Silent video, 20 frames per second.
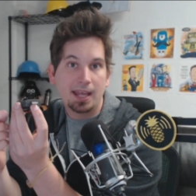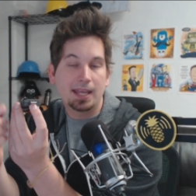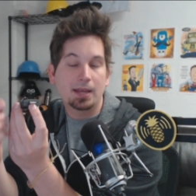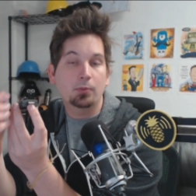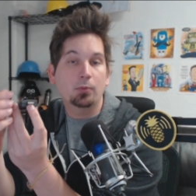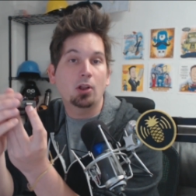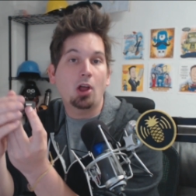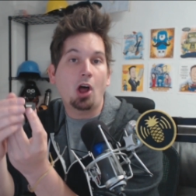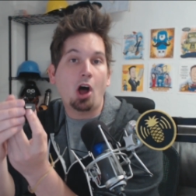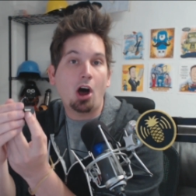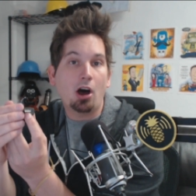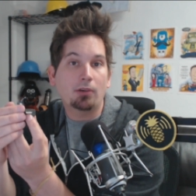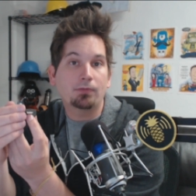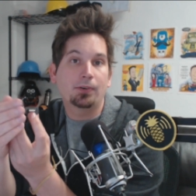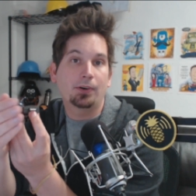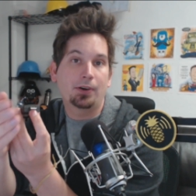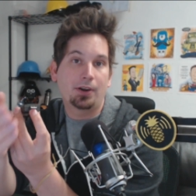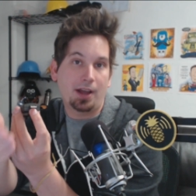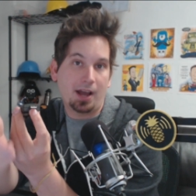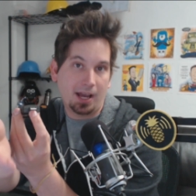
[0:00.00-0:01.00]
it will
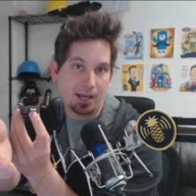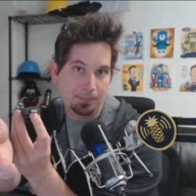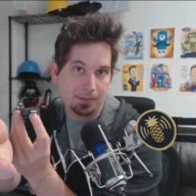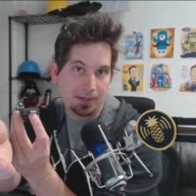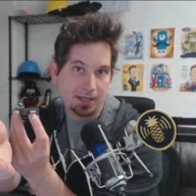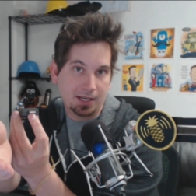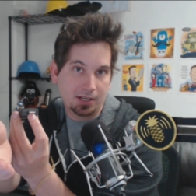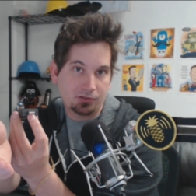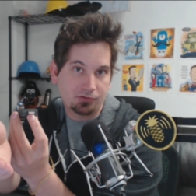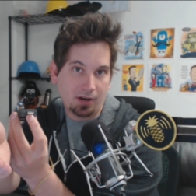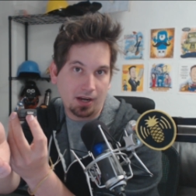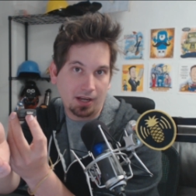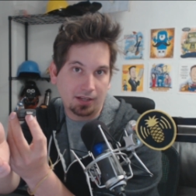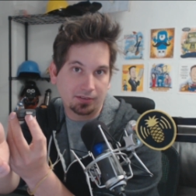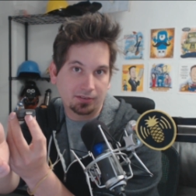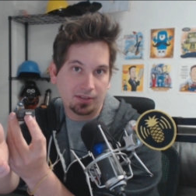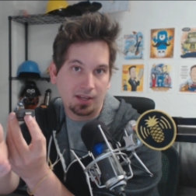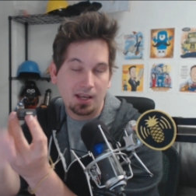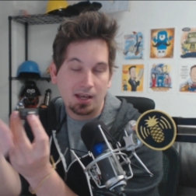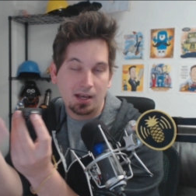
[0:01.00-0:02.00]
offer an IP
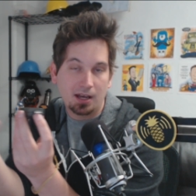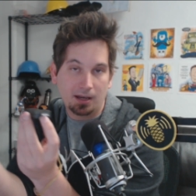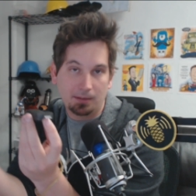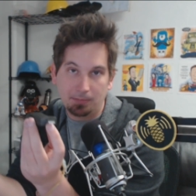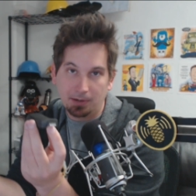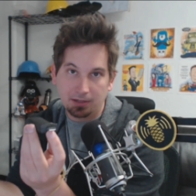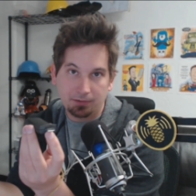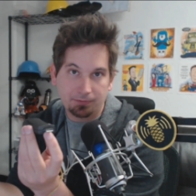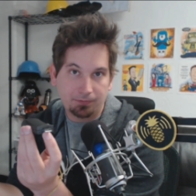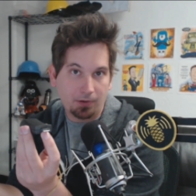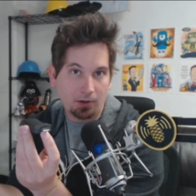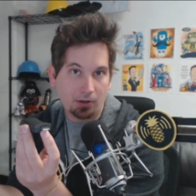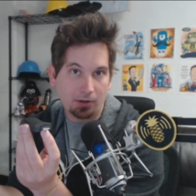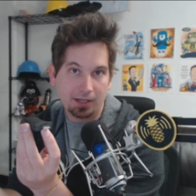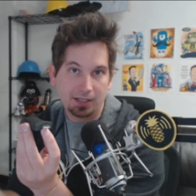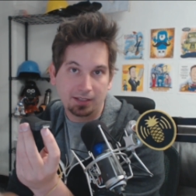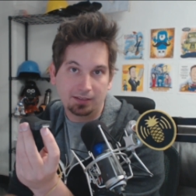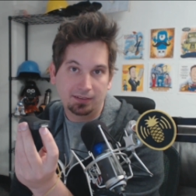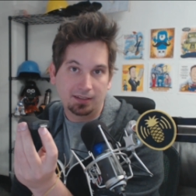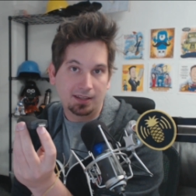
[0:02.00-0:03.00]
address. Uh, by
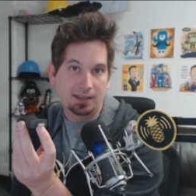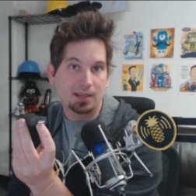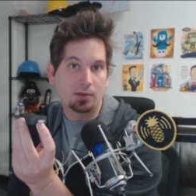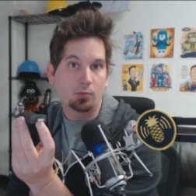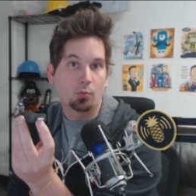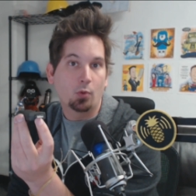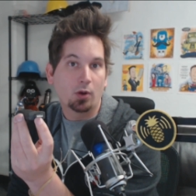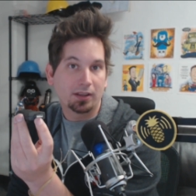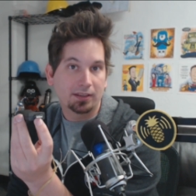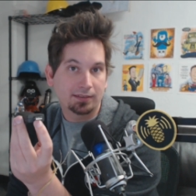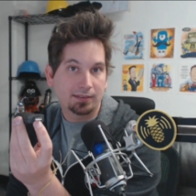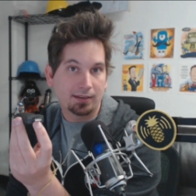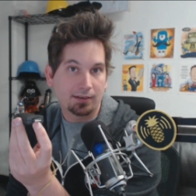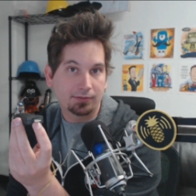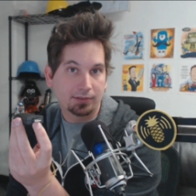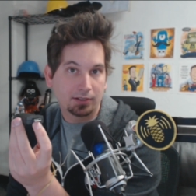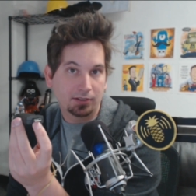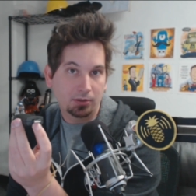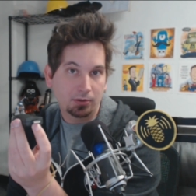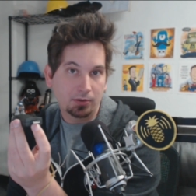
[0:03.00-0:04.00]
default, it's in the
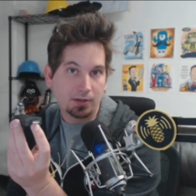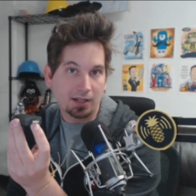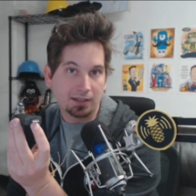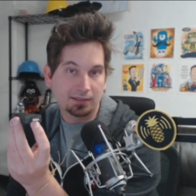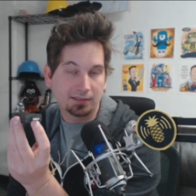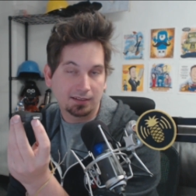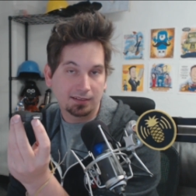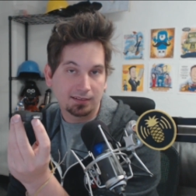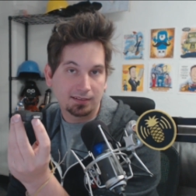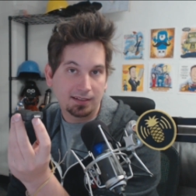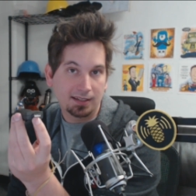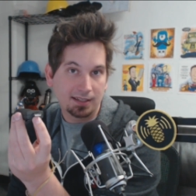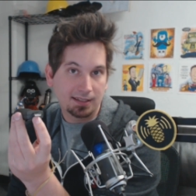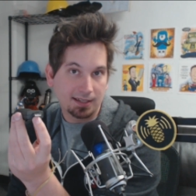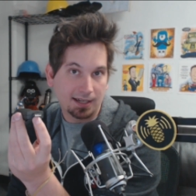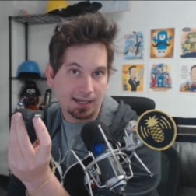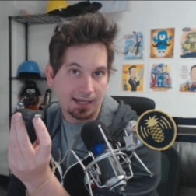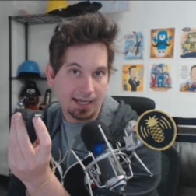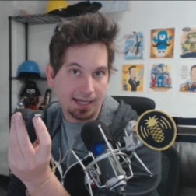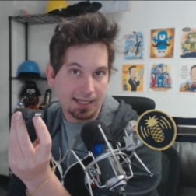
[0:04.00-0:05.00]

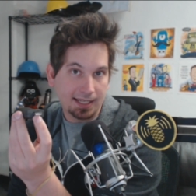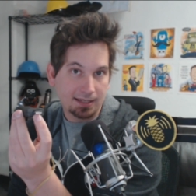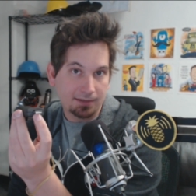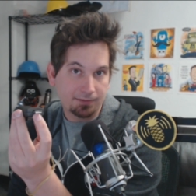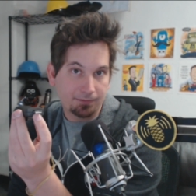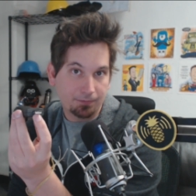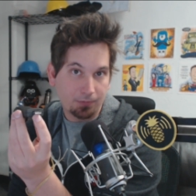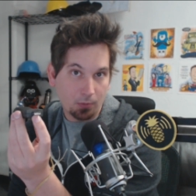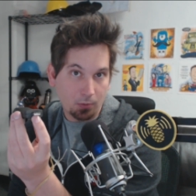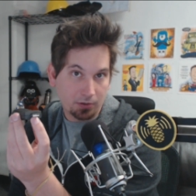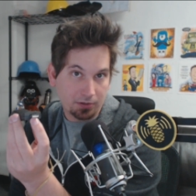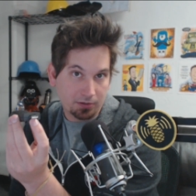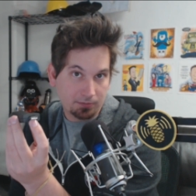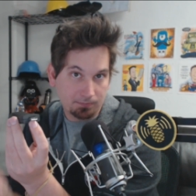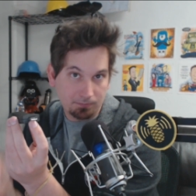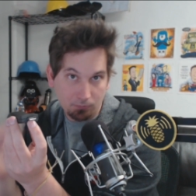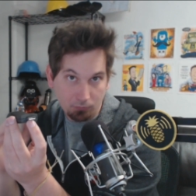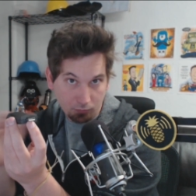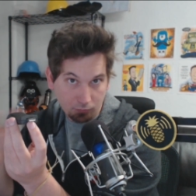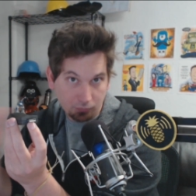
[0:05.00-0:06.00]

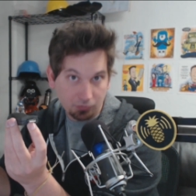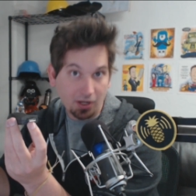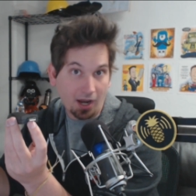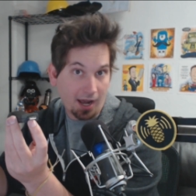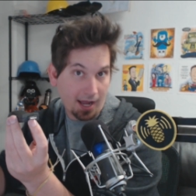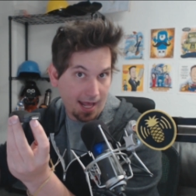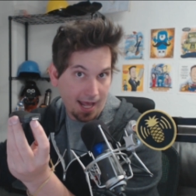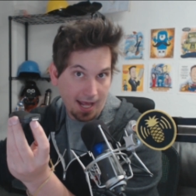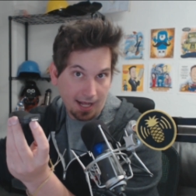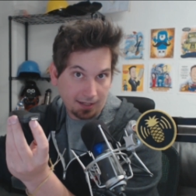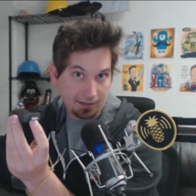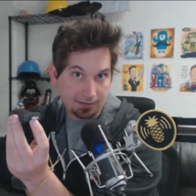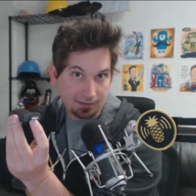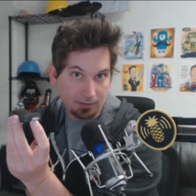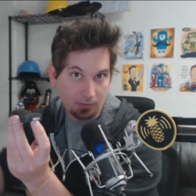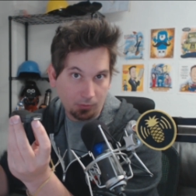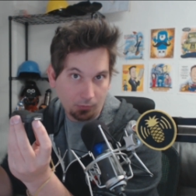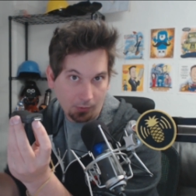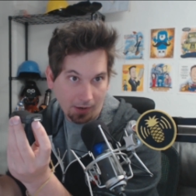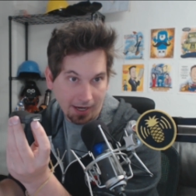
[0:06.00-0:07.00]

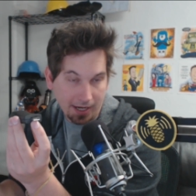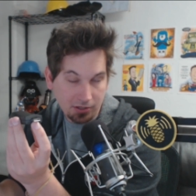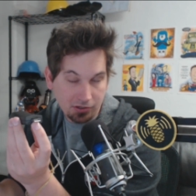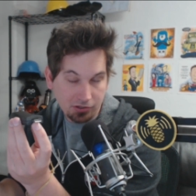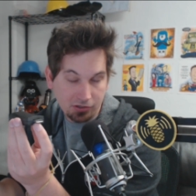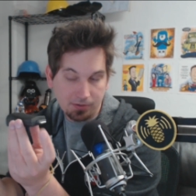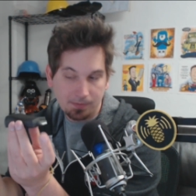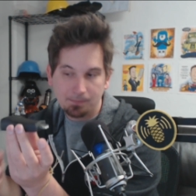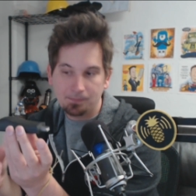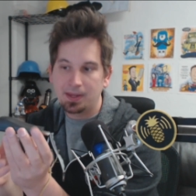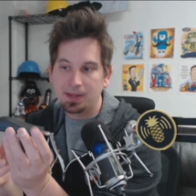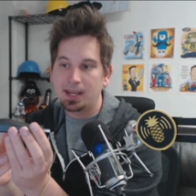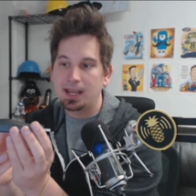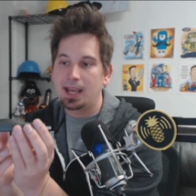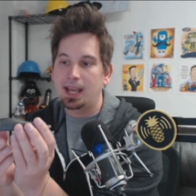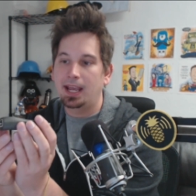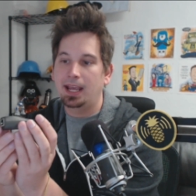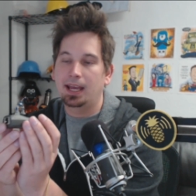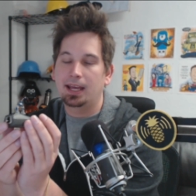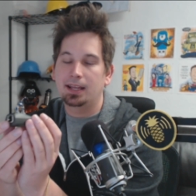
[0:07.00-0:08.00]
172.16.84.x range.
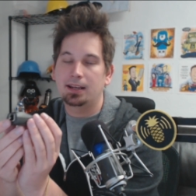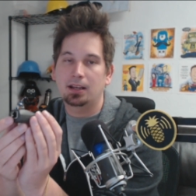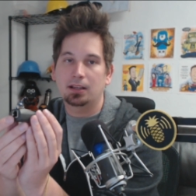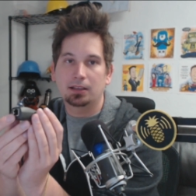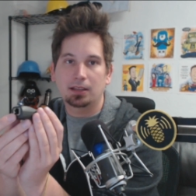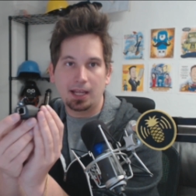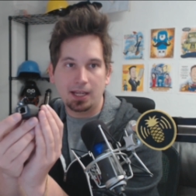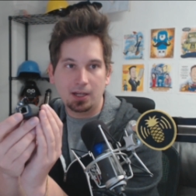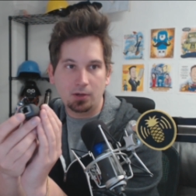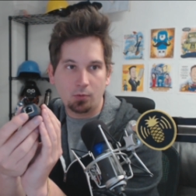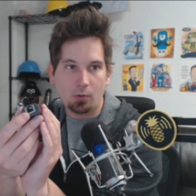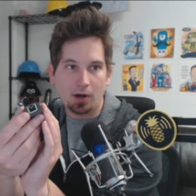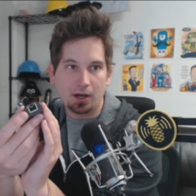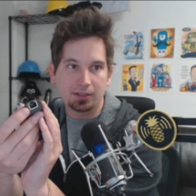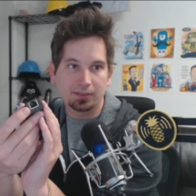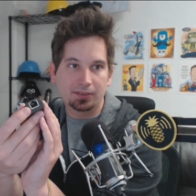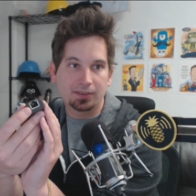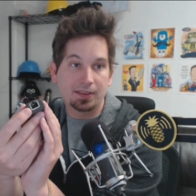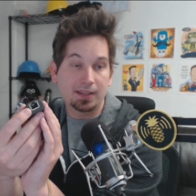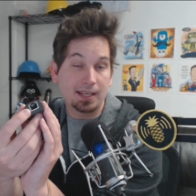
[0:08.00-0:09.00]
And
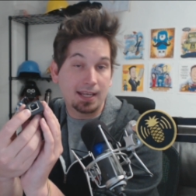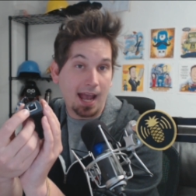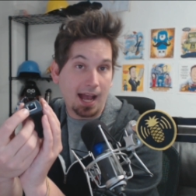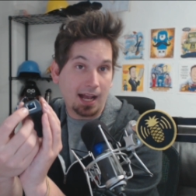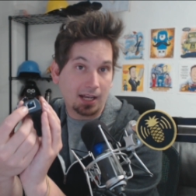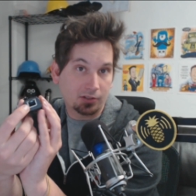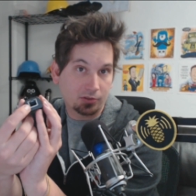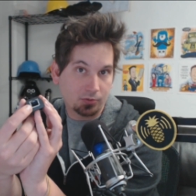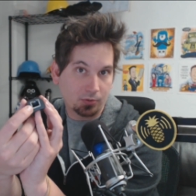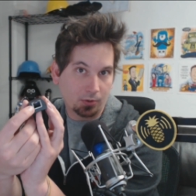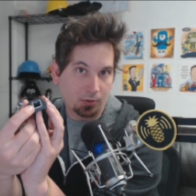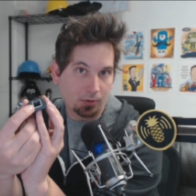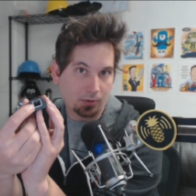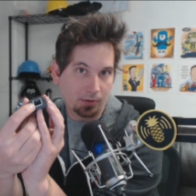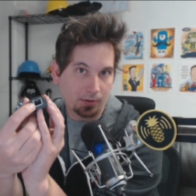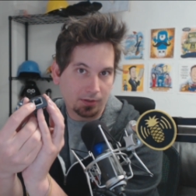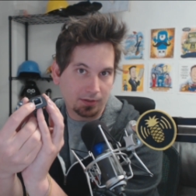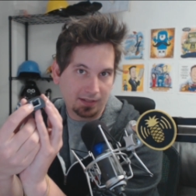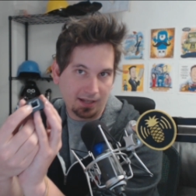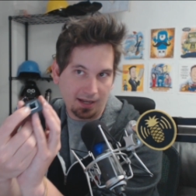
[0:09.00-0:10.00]
likewise, the
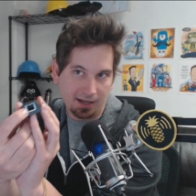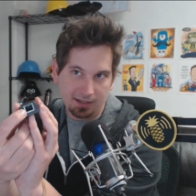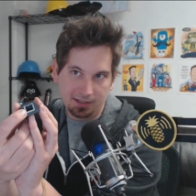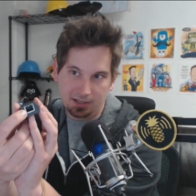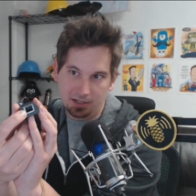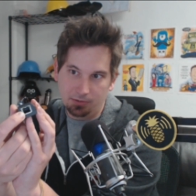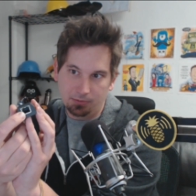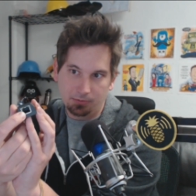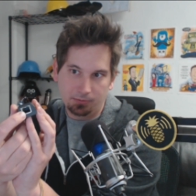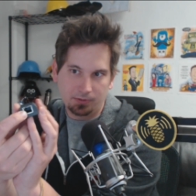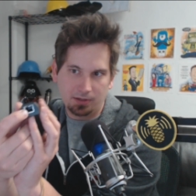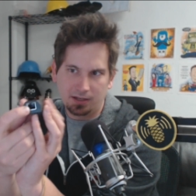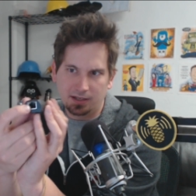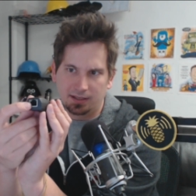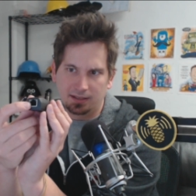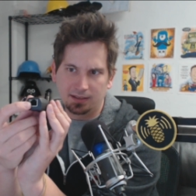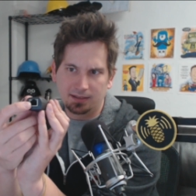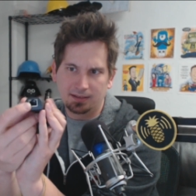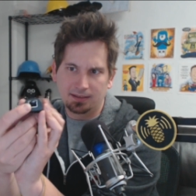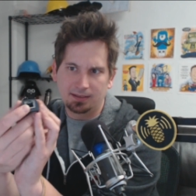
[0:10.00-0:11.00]
actual, you know,
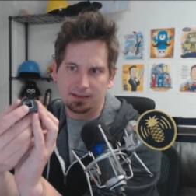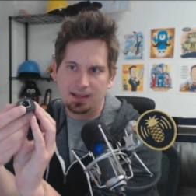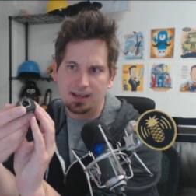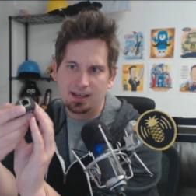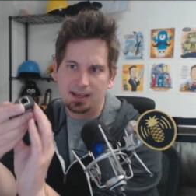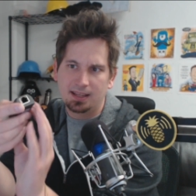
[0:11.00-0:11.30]
uh,